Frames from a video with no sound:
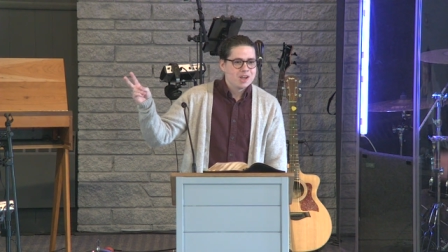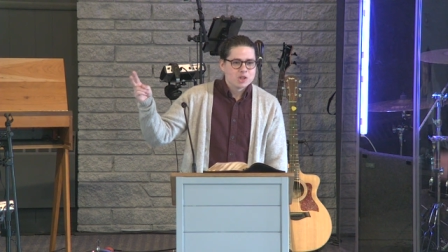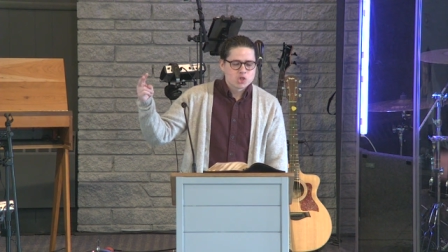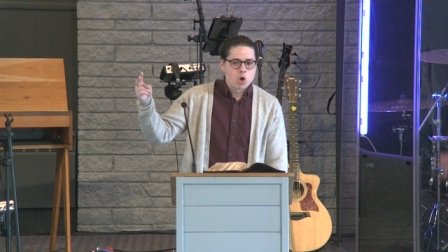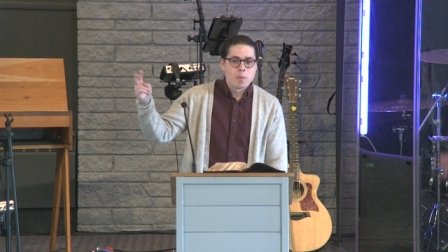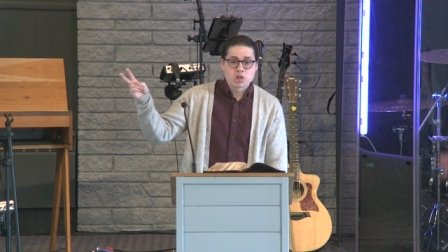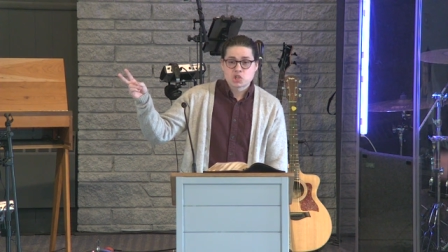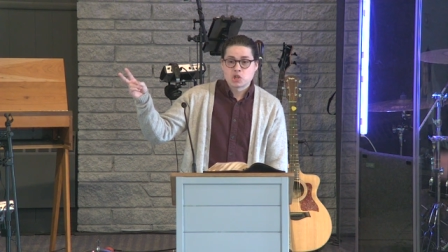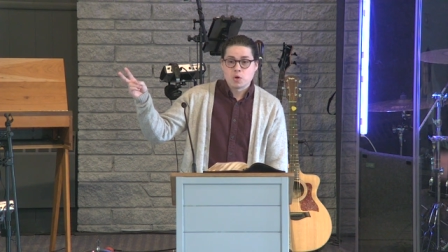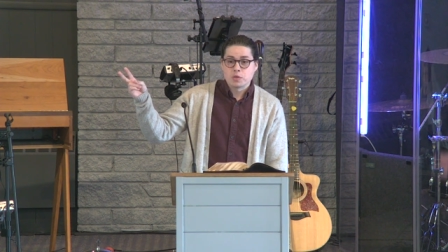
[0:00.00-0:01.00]
So much
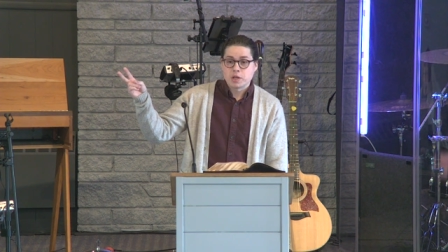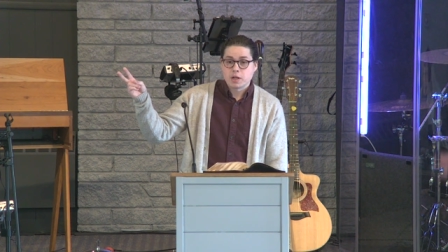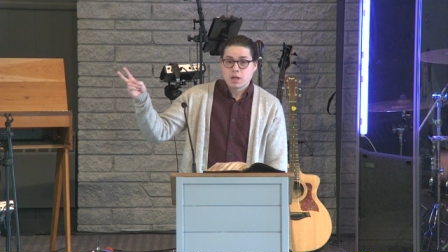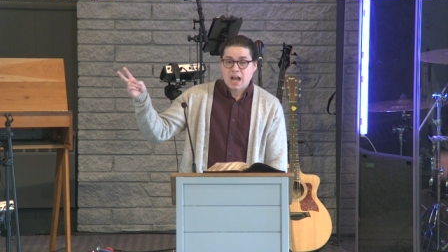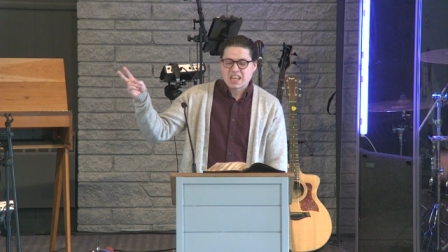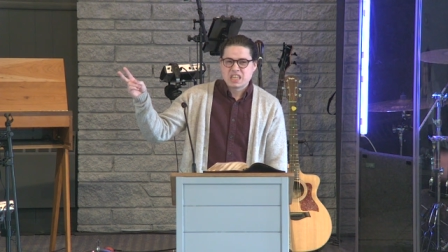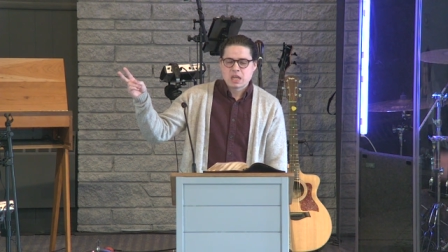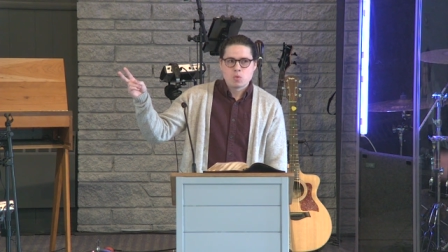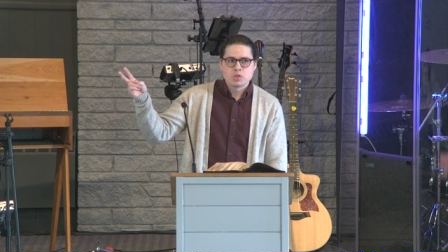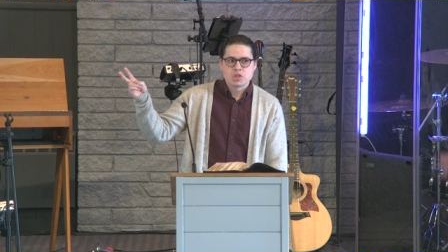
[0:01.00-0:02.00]
so that I think it
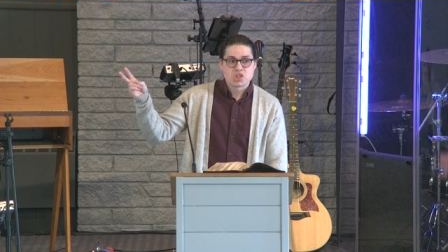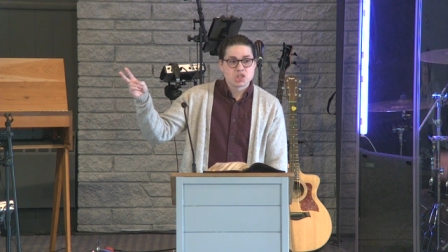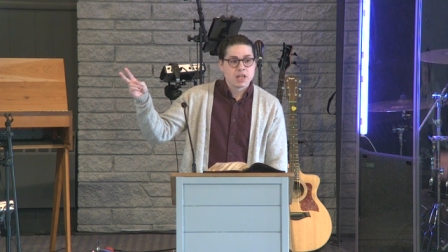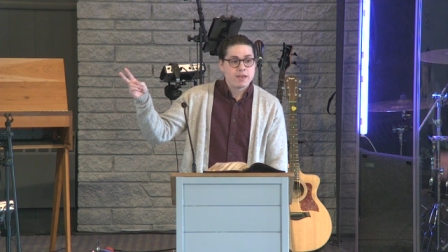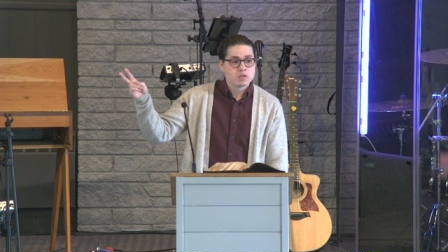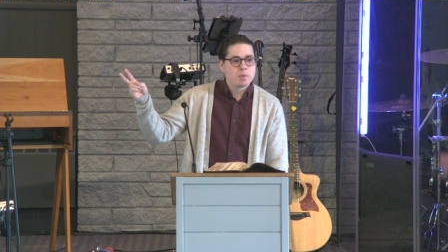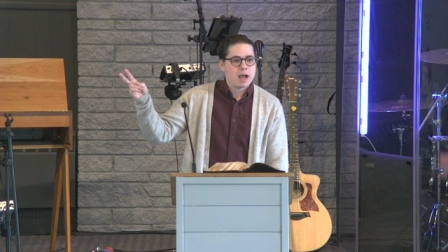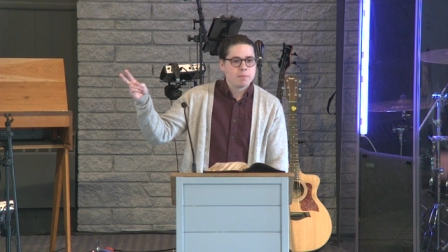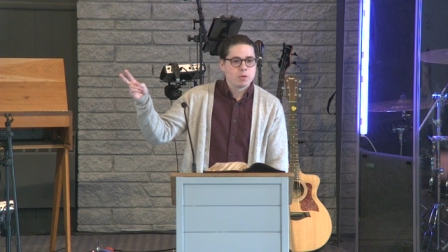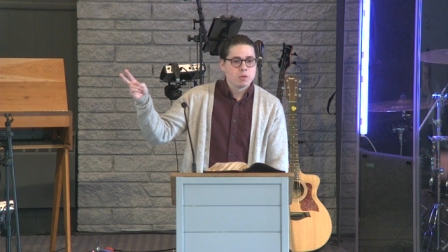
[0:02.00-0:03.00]
was the Slaves
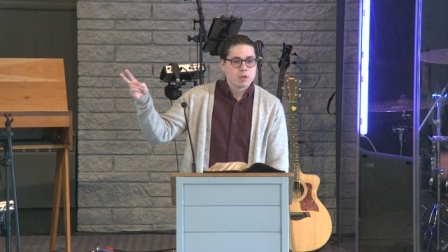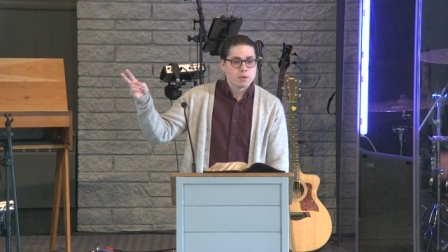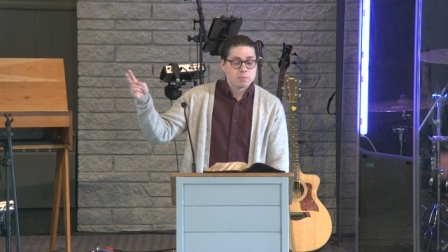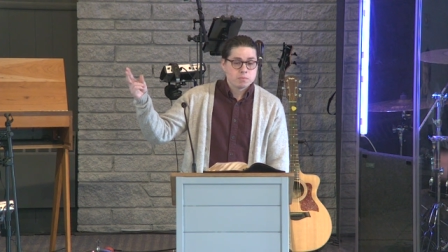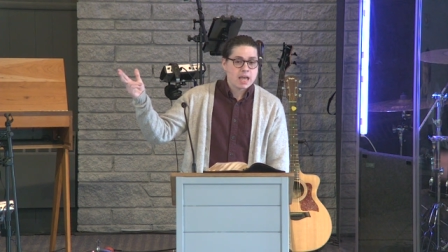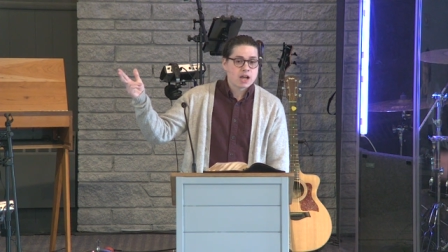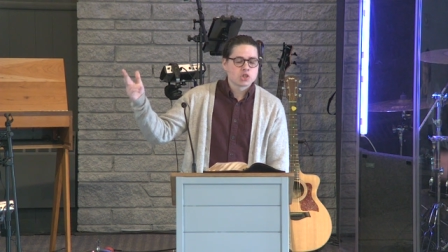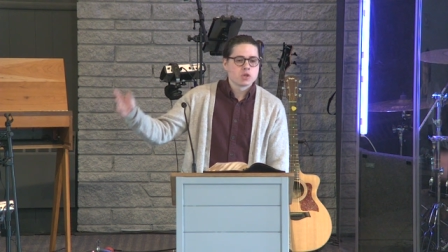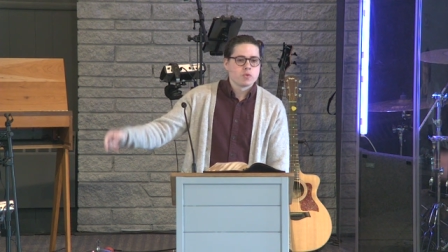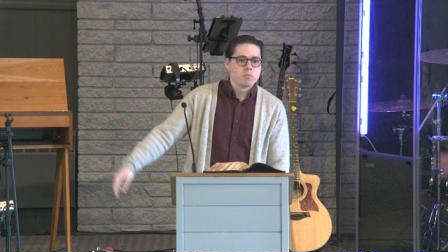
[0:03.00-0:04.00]
Bible, they
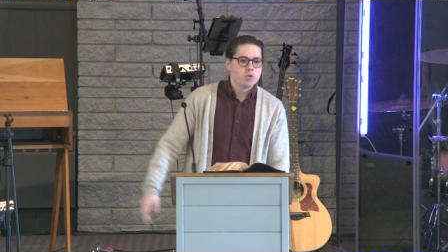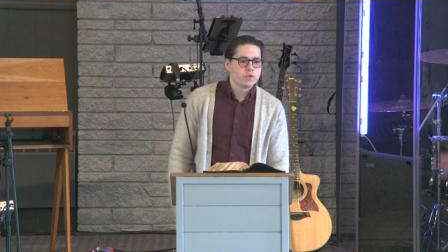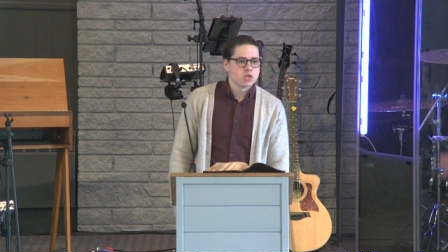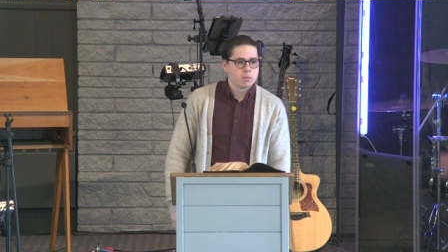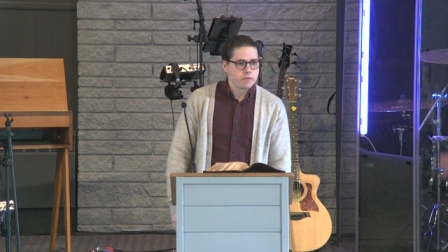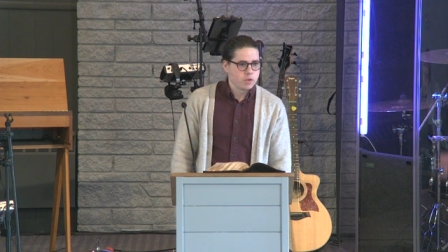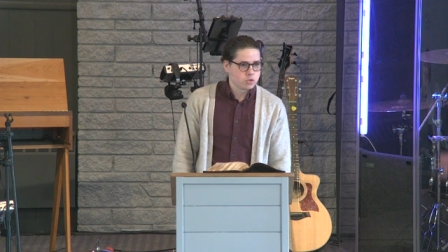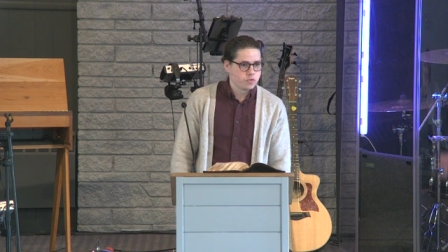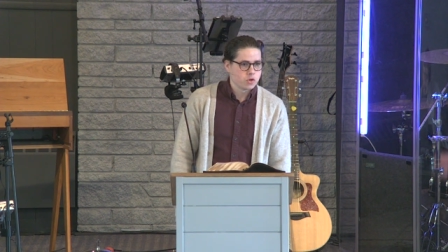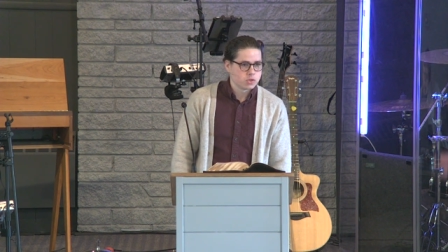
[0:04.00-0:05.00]
actually removed some of those
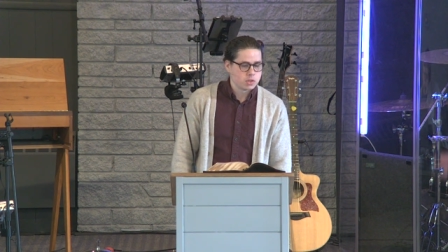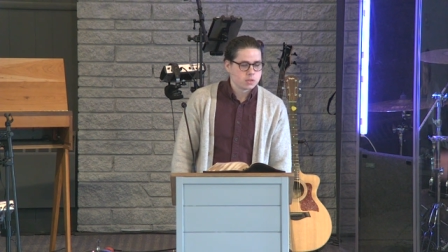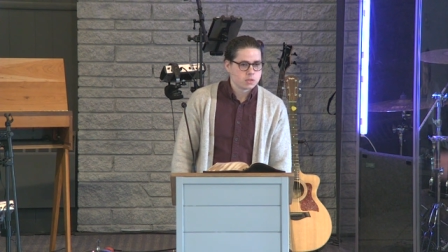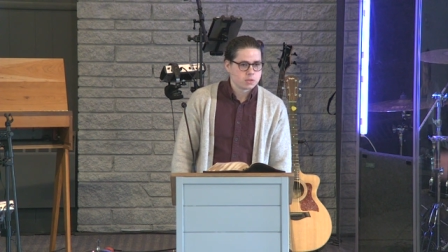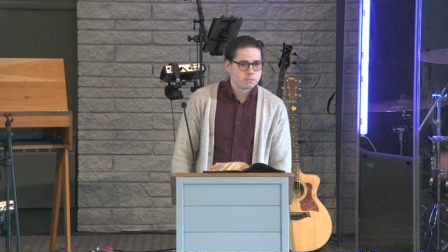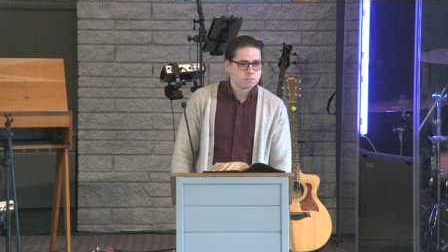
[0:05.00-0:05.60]
verses